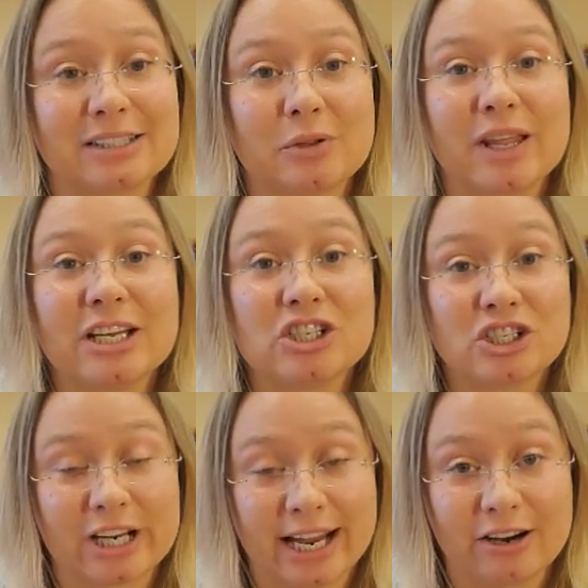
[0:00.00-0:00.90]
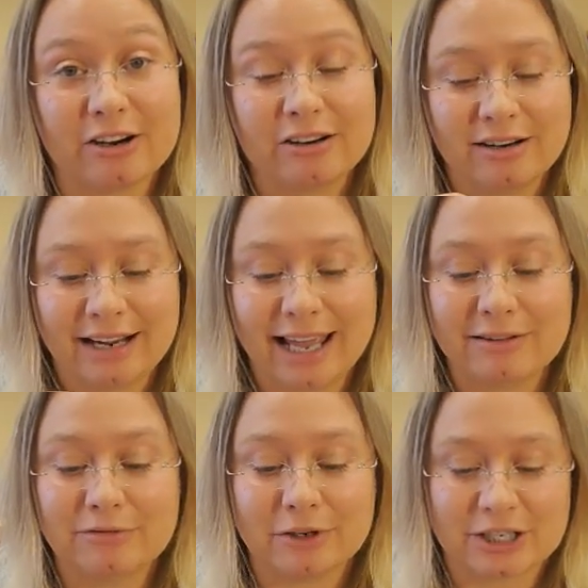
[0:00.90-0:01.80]
So they share a
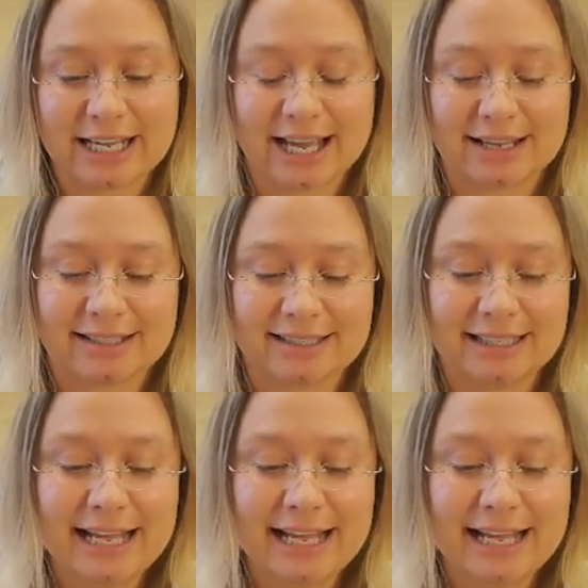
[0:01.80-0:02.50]
vertex.